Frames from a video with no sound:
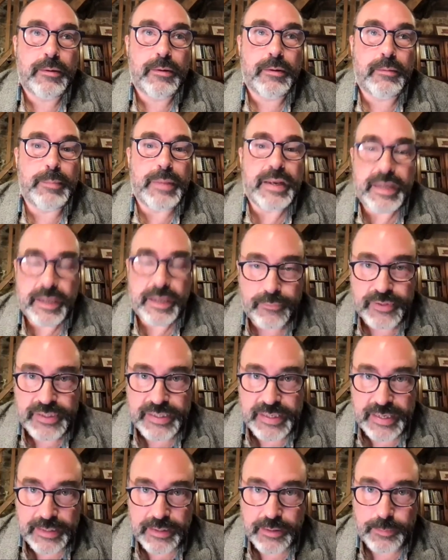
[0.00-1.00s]
many of its
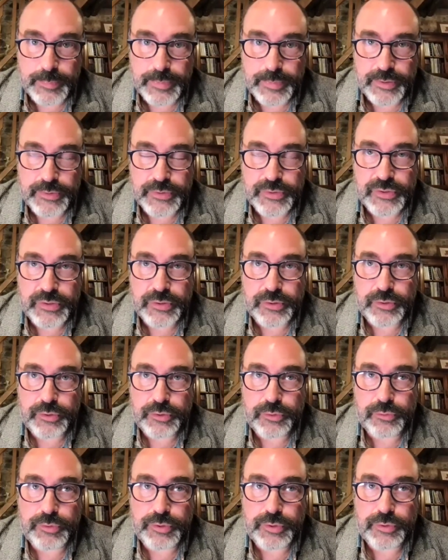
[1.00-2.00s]
elements
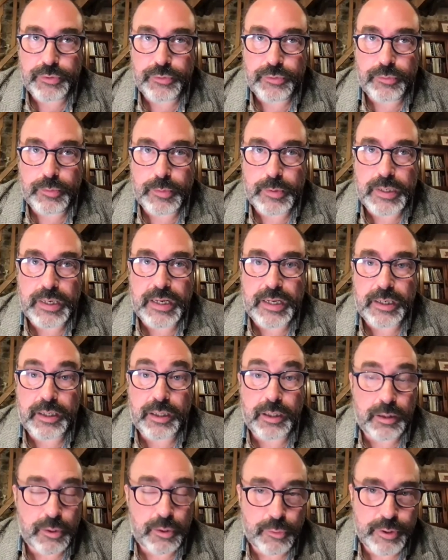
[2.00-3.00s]
due to
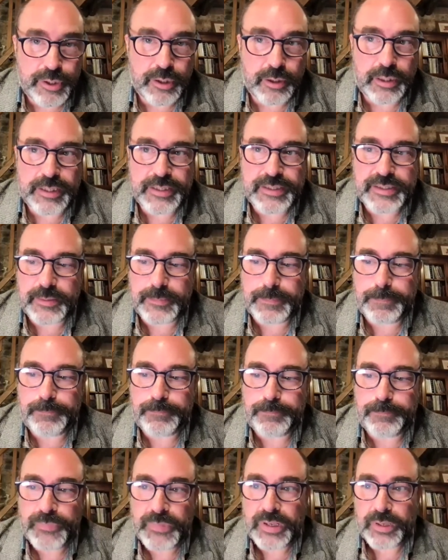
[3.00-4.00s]
colonialism,
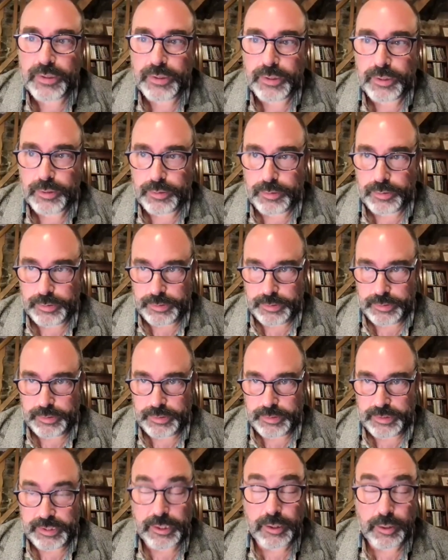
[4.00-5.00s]

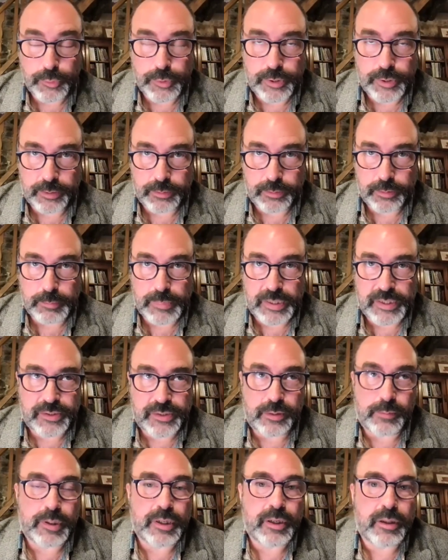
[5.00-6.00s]
including
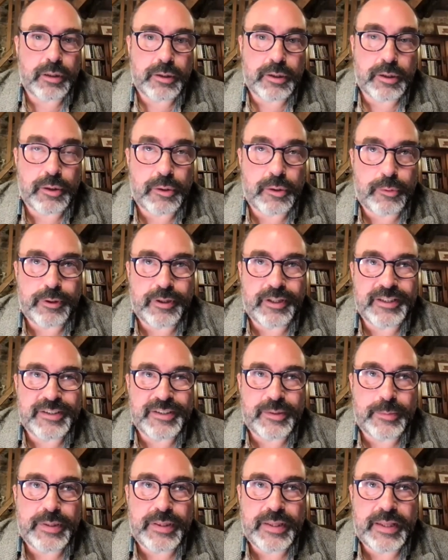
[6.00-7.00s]
Muslim
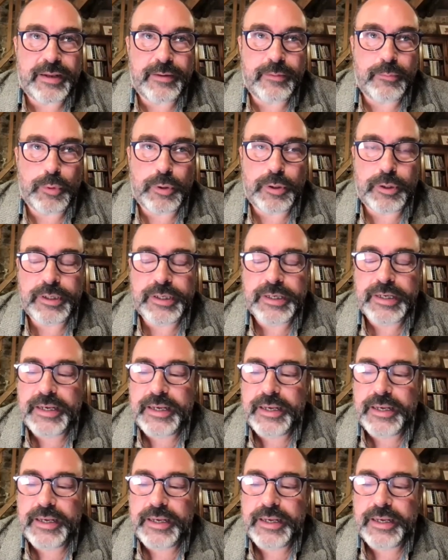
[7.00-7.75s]
colonialism in that word.